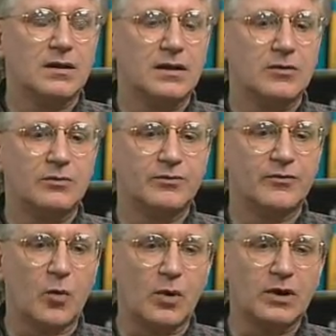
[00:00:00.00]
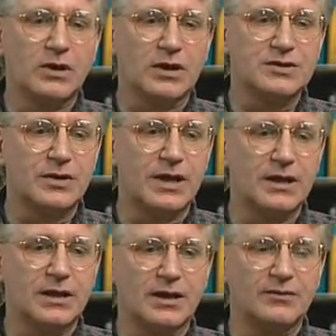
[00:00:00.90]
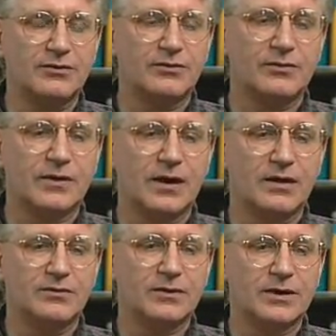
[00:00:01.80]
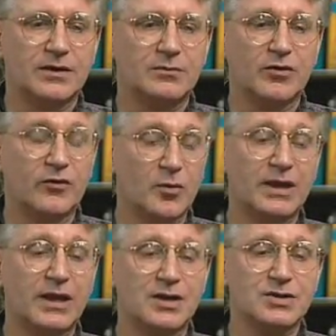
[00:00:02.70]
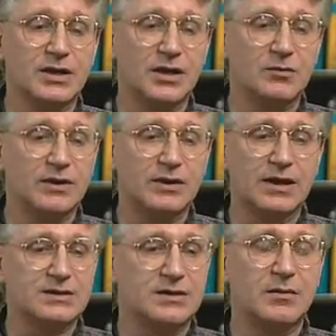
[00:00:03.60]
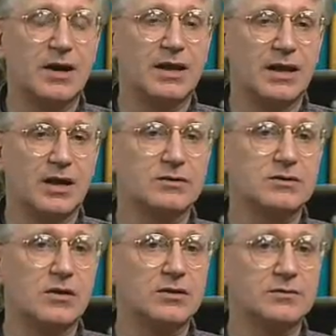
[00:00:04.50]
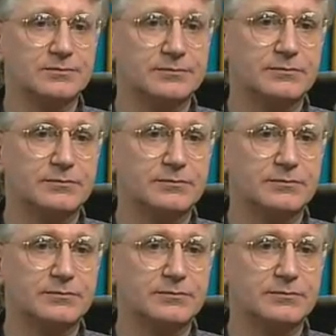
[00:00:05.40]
For one cluster headache, I've before medication had one that lasted about 8 hours long.